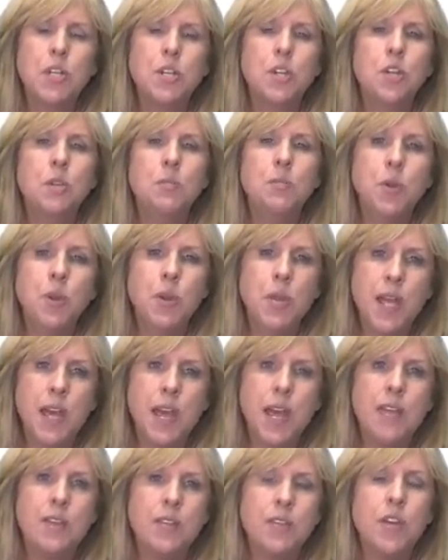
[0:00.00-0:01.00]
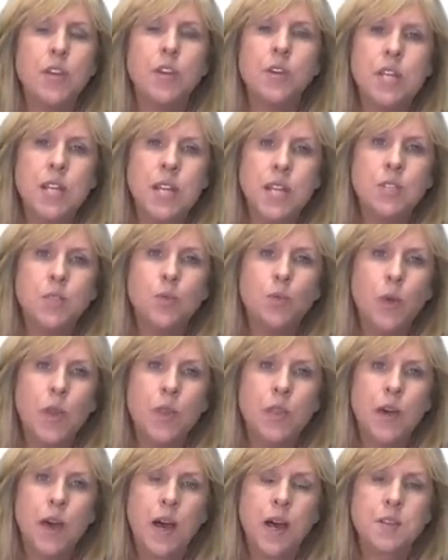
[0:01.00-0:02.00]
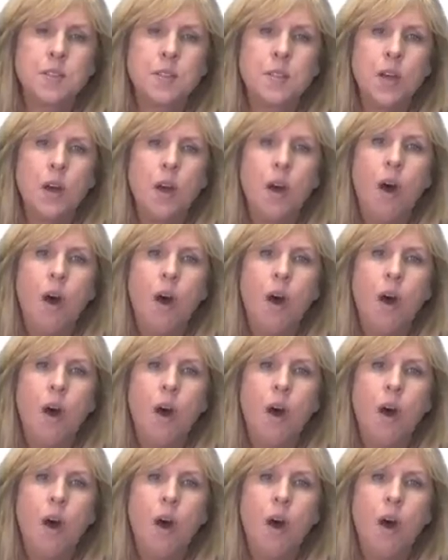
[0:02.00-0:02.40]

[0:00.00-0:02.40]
to communicate their needs with us,